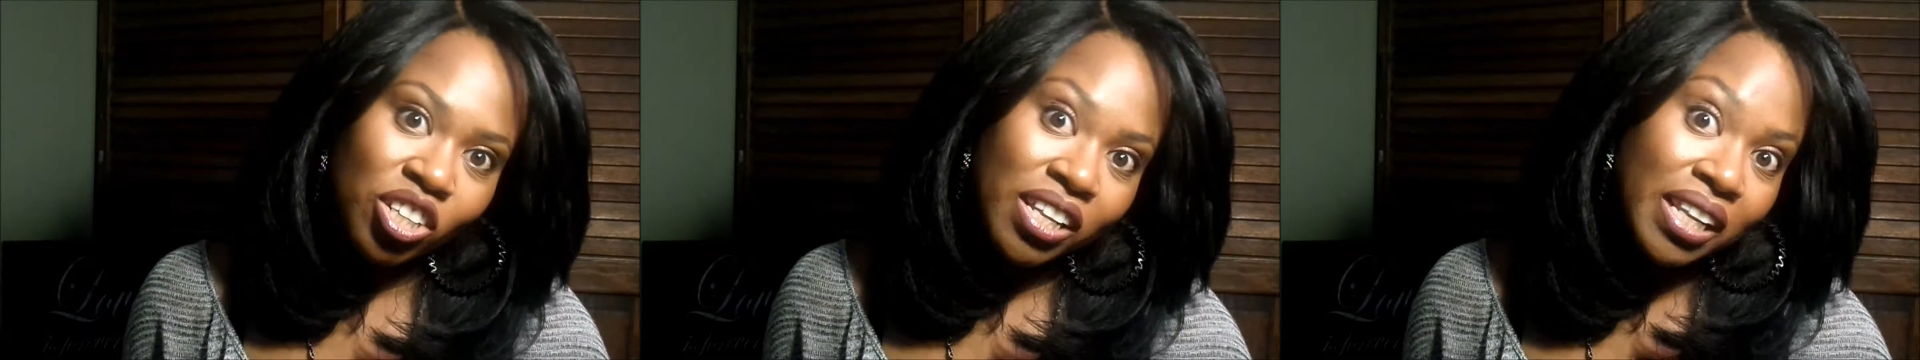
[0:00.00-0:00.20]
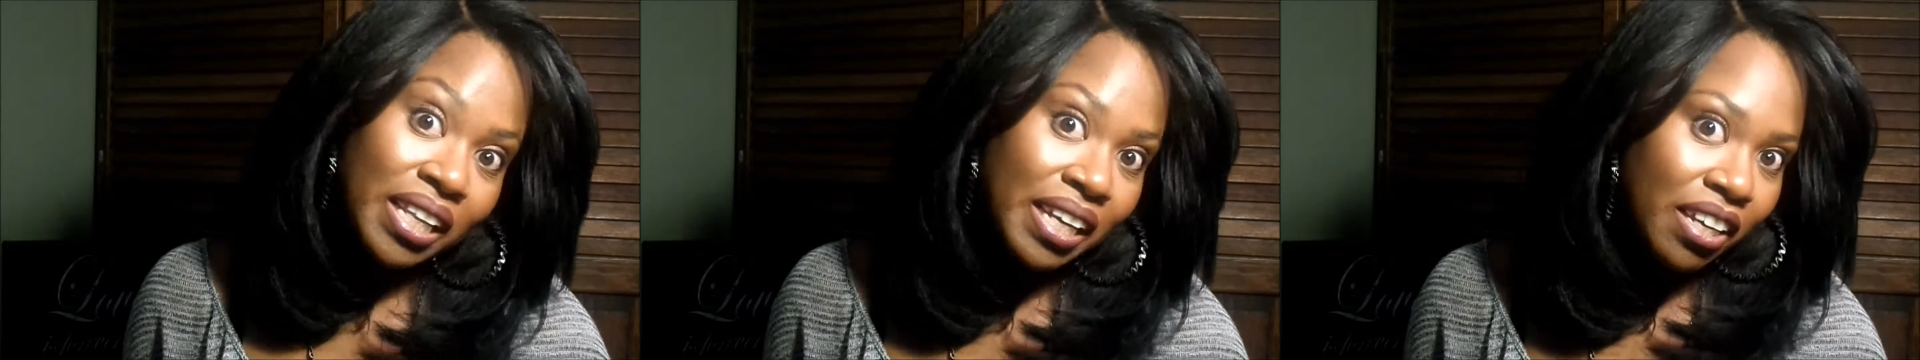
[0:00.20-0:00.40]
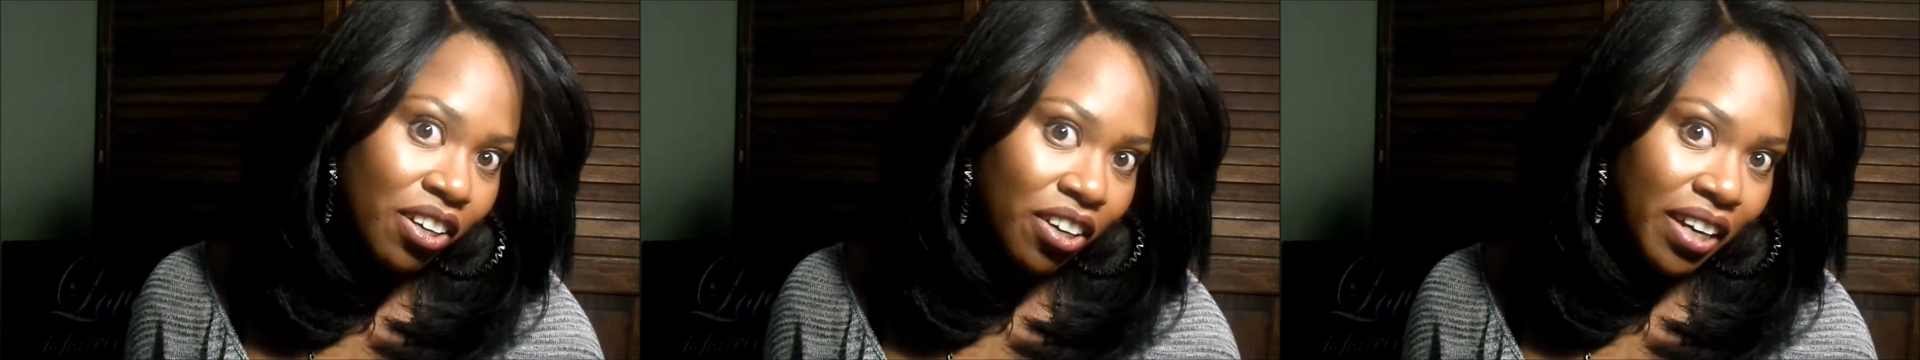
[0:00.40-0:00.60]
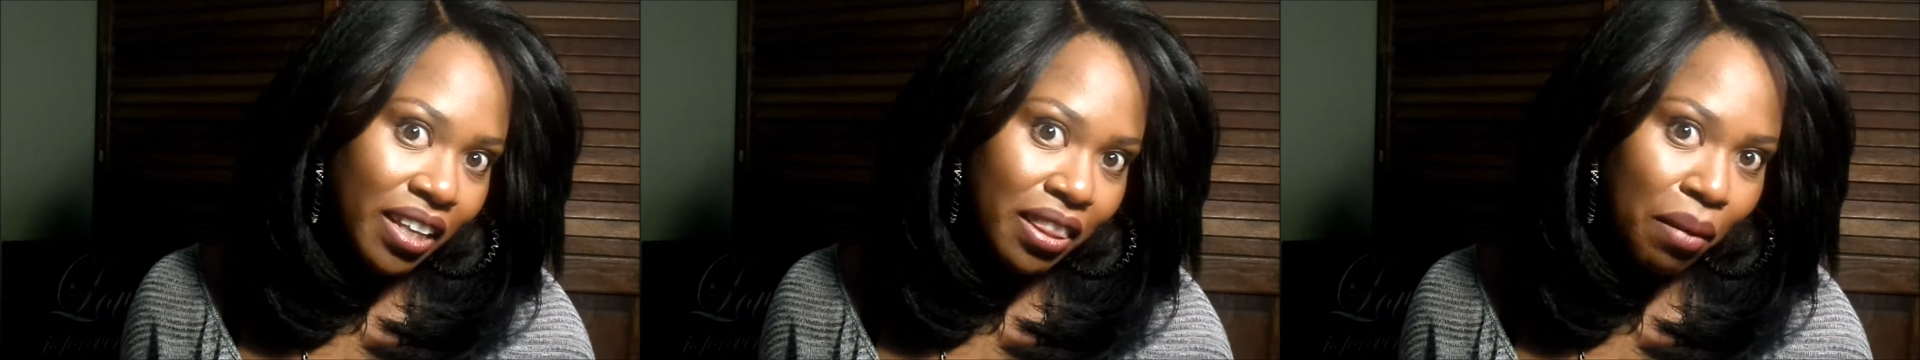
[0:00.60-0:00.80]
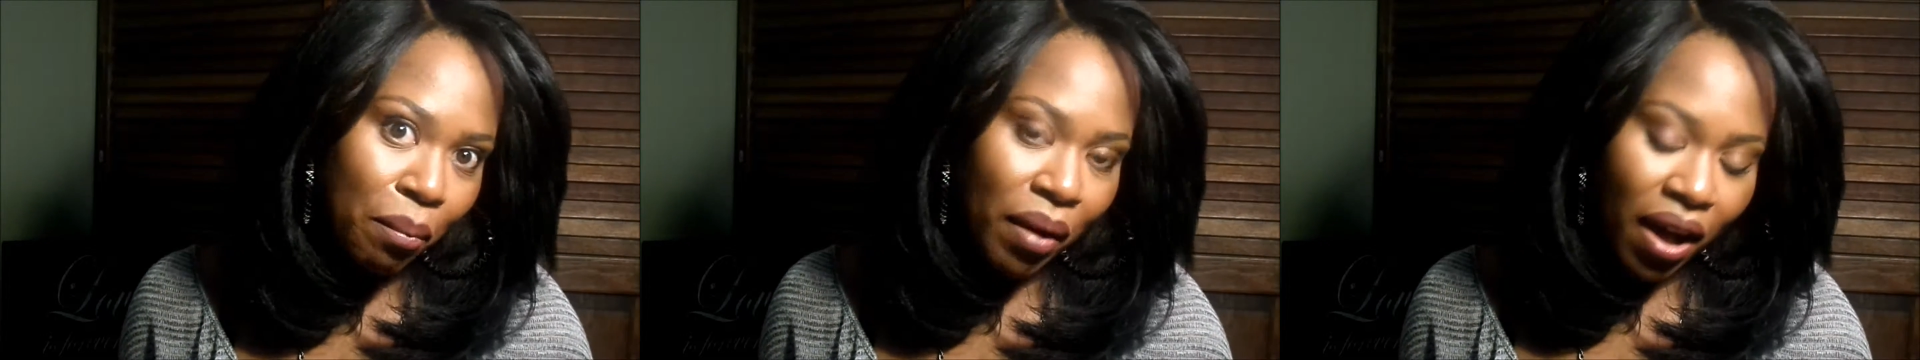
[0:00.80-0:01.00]
cleaner in
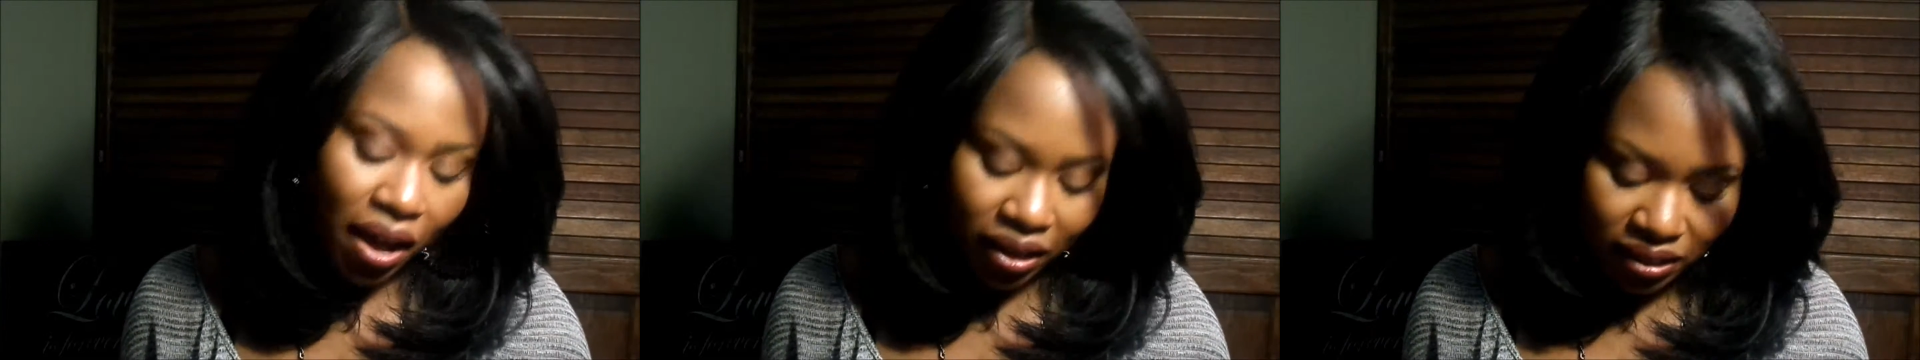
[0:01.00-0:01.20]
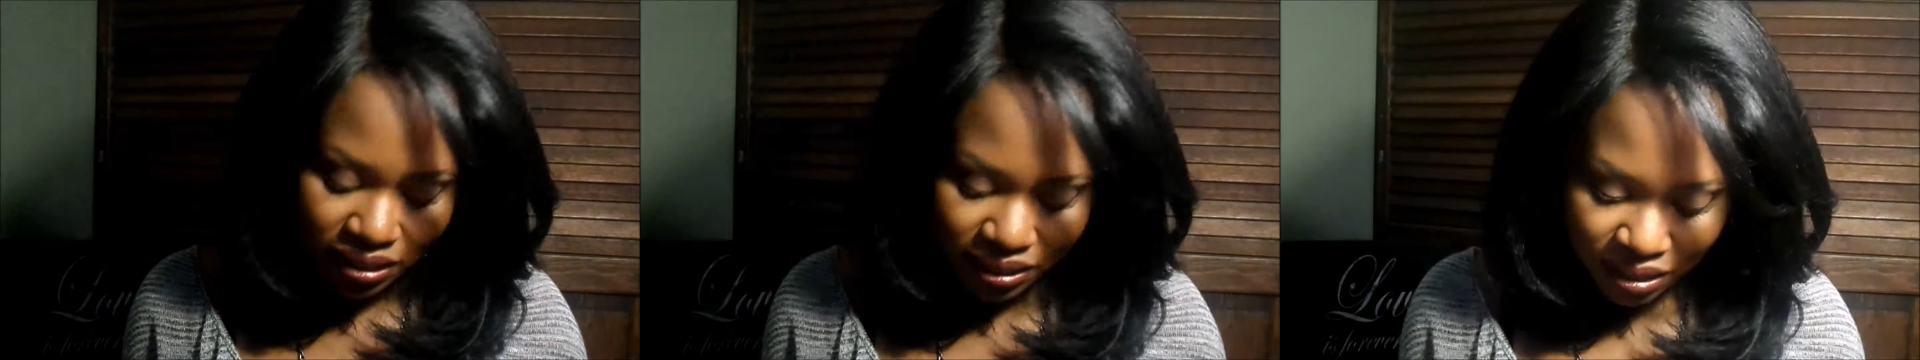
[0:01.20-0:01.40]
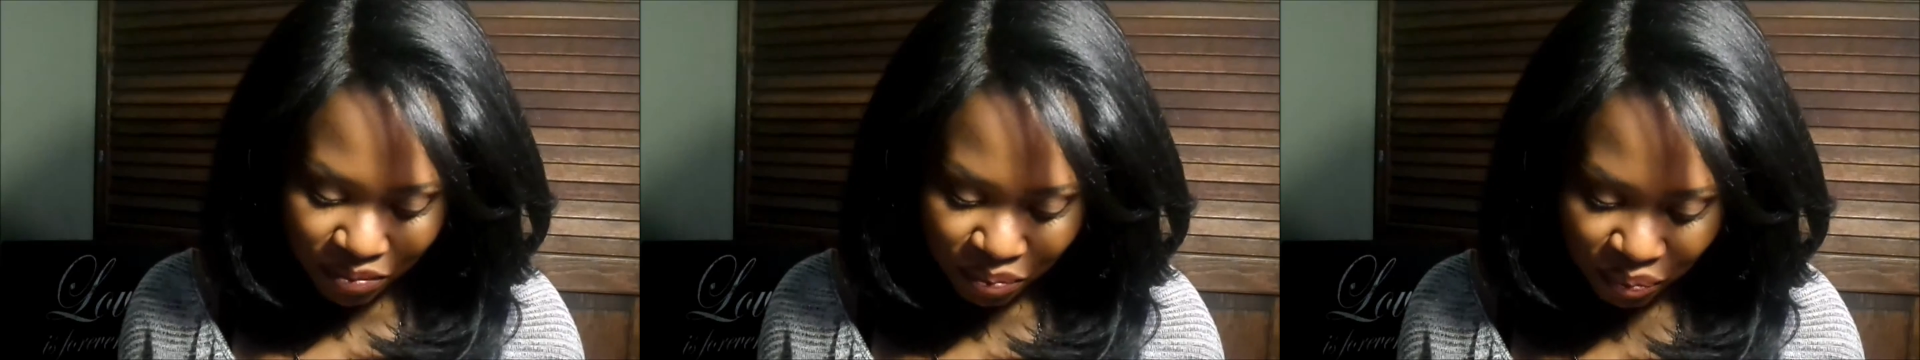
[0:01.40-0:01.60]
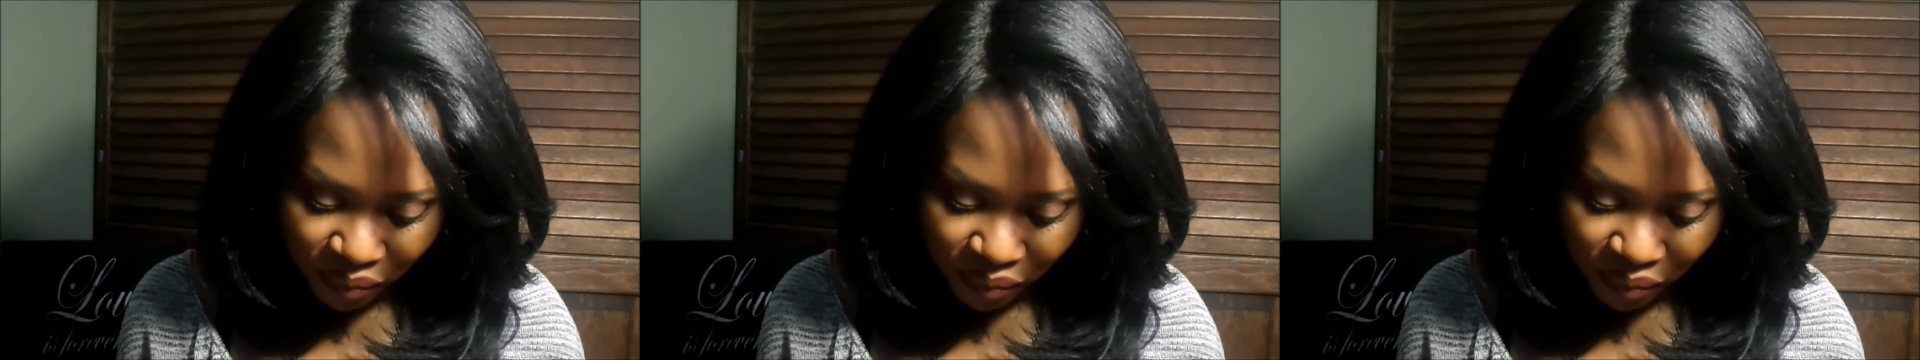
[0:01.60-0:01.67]
the box.